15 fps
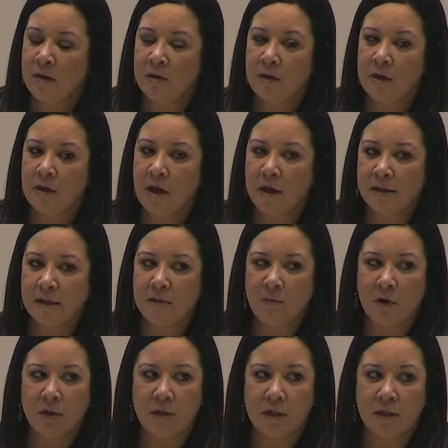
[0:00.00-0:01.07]
the Yazzie
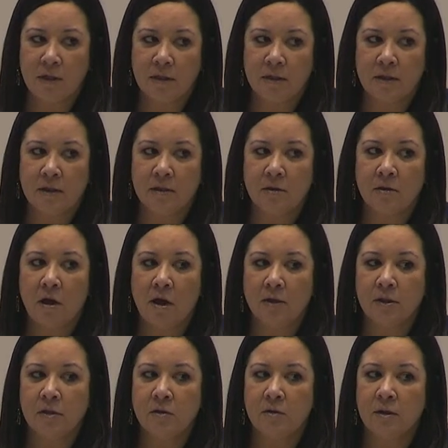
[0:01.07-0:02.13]
Martinez
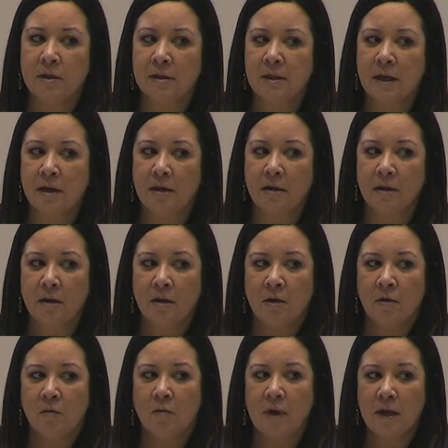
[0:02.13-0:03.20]
lawsuit, is that
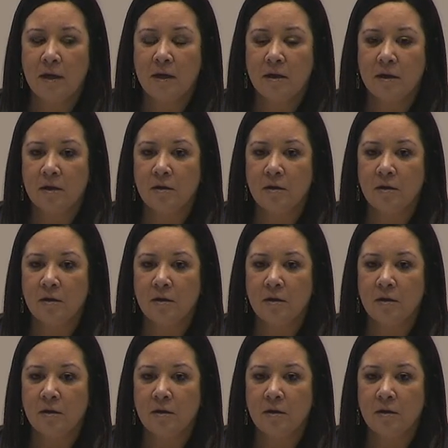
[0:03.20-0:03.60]
we